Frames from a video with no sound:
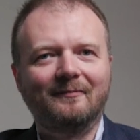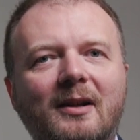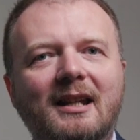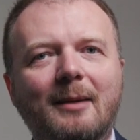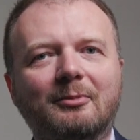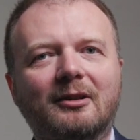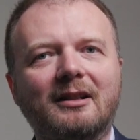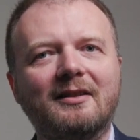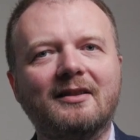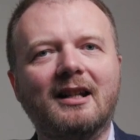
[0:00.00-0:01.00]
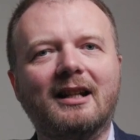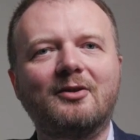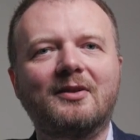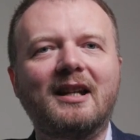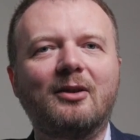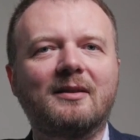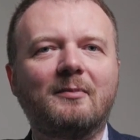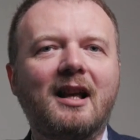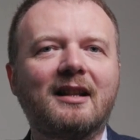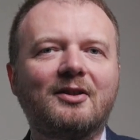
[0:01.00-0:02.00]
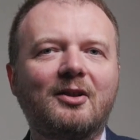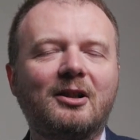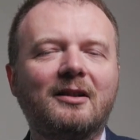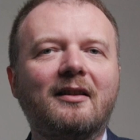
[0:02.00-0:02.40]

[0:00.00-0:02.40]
Kepler is not just our sponsor,